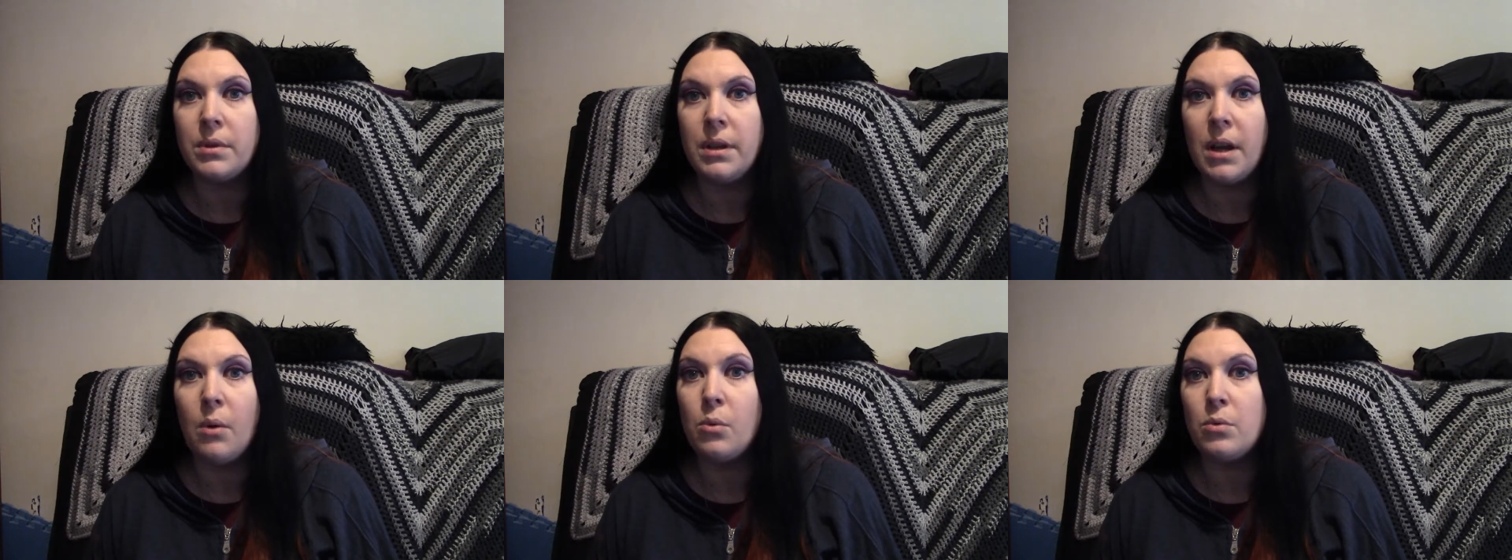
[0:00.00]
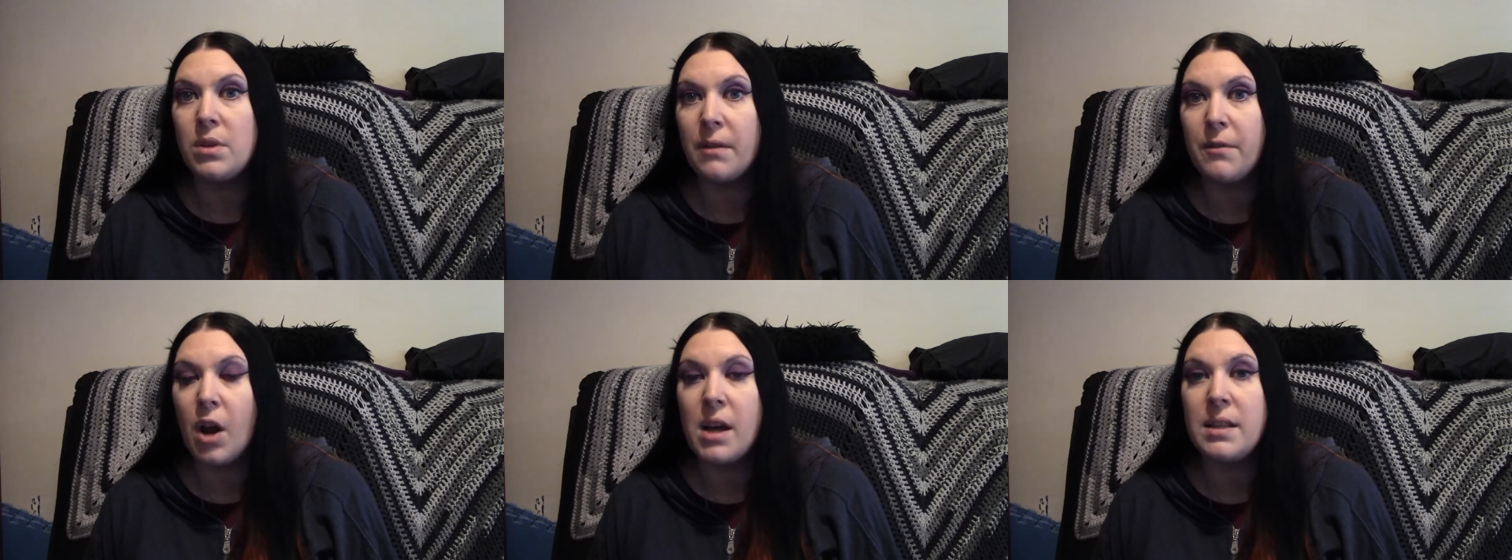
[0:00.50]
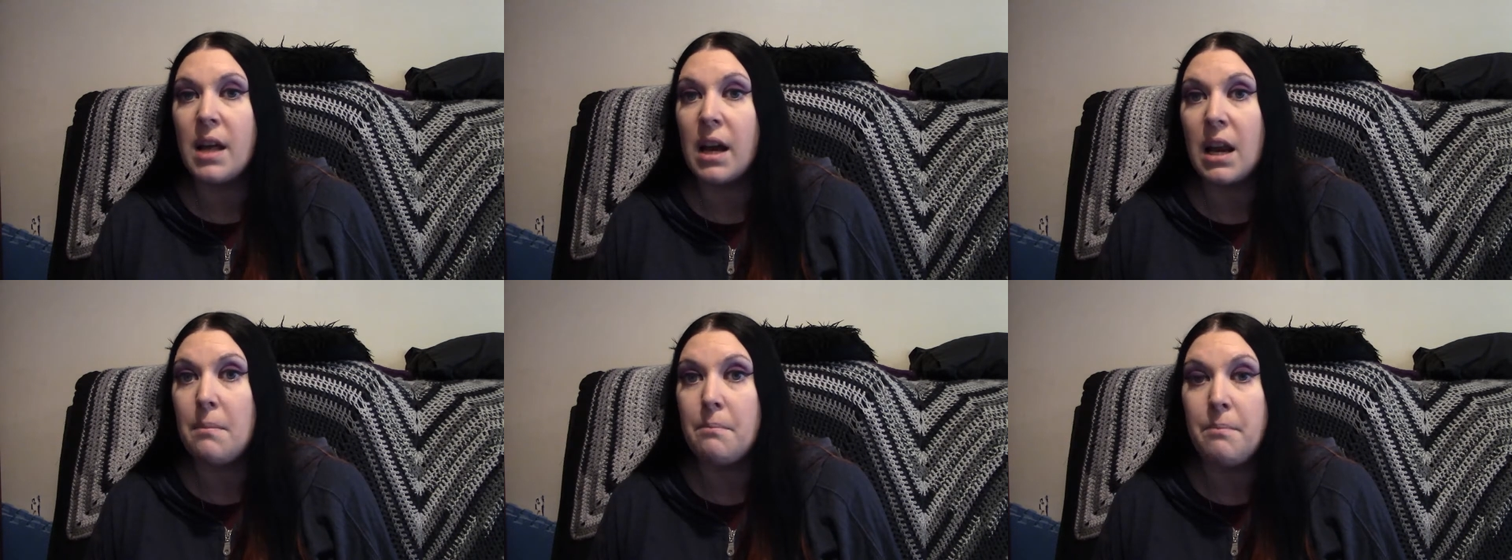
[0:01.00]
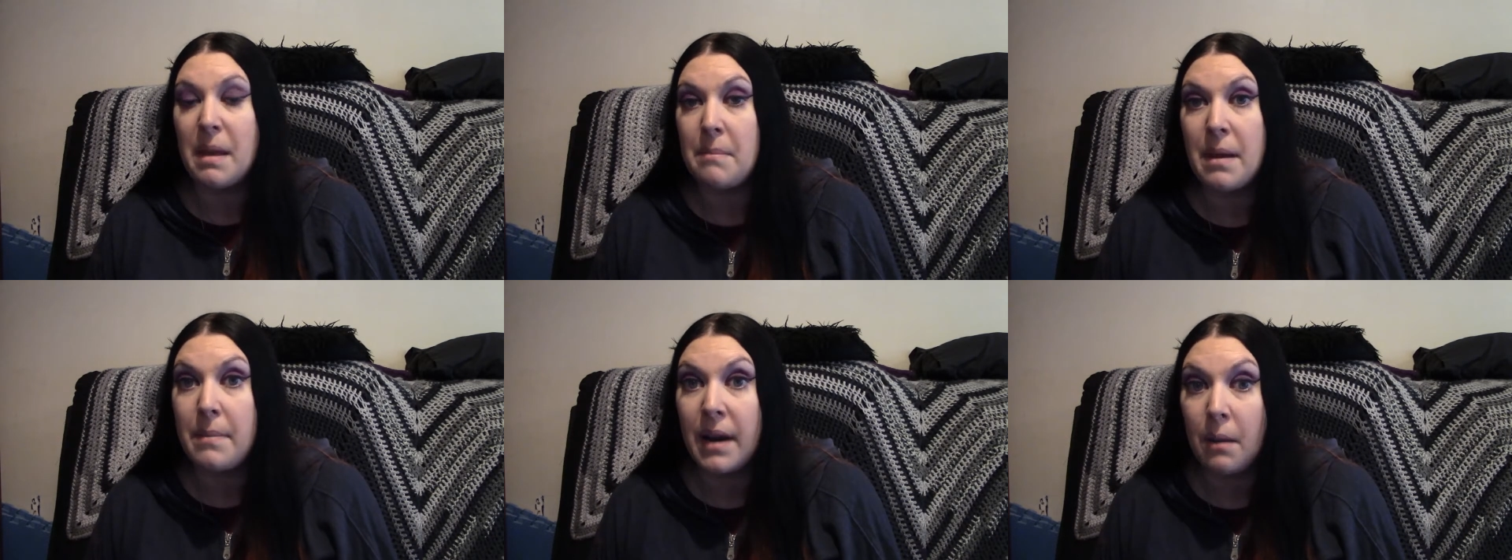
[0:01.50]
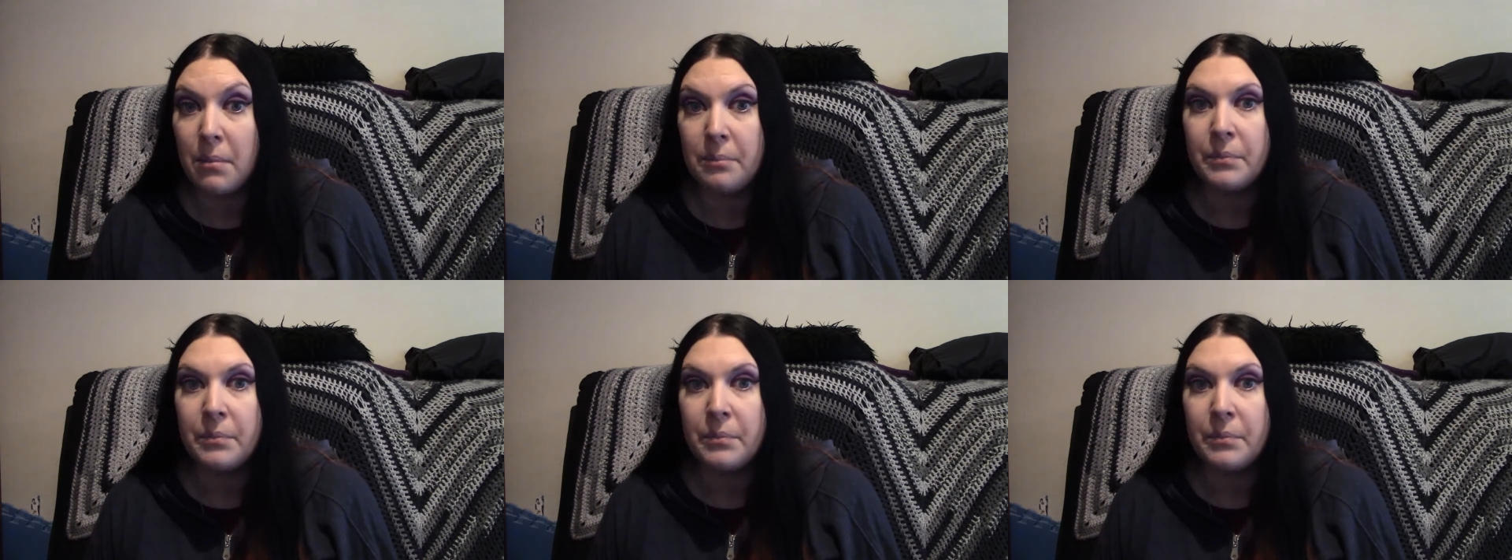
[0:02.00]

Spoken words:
all tough guys that are going to beat people up.